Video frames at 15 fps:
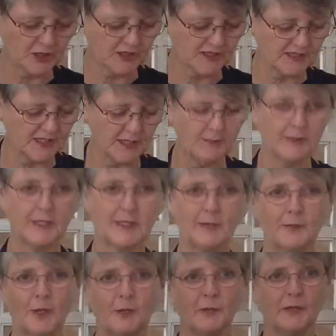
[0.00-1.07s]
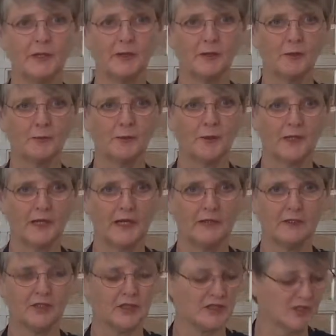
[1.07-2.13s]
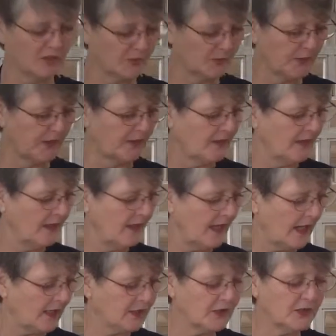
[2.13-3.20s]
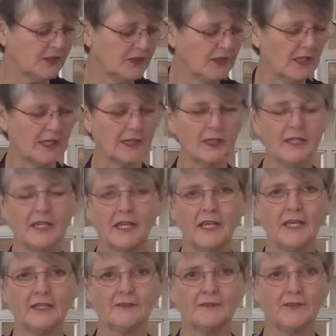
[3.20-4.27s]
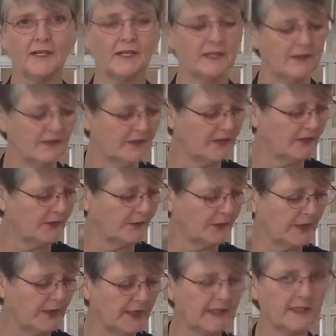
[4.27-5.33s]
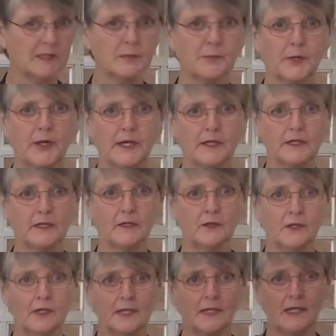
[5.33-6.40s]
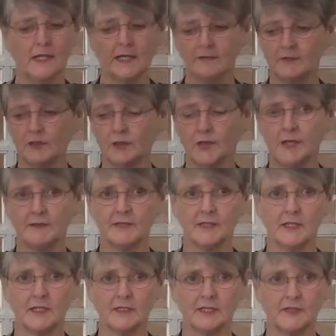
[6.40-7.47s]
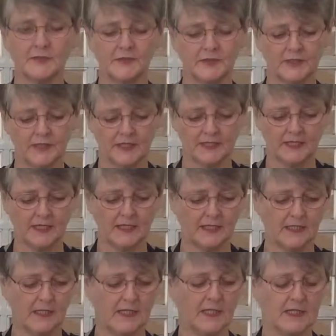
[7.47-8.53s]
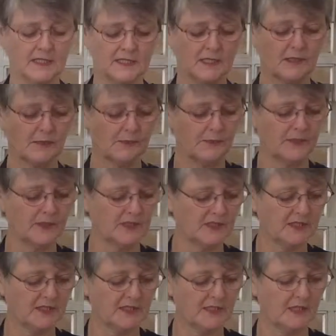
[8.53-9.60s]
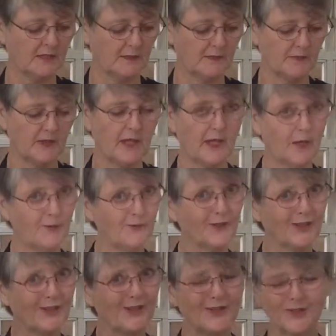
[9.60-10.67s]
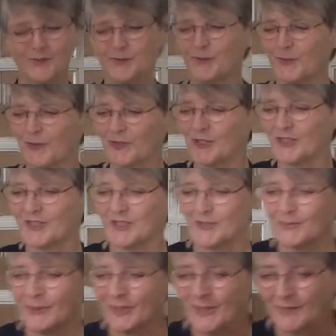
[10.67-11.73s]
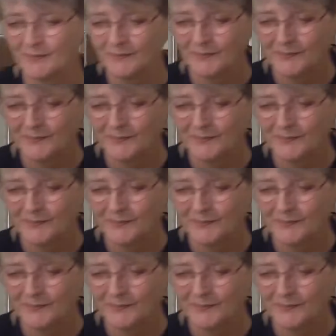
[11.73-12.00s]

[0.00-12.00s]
the same, and I'm hoping it'll work out just as well. I can't find the Three Ladies brand locally. I have to drive to Knoxville to get that. So this is, hopefully this will work just as well.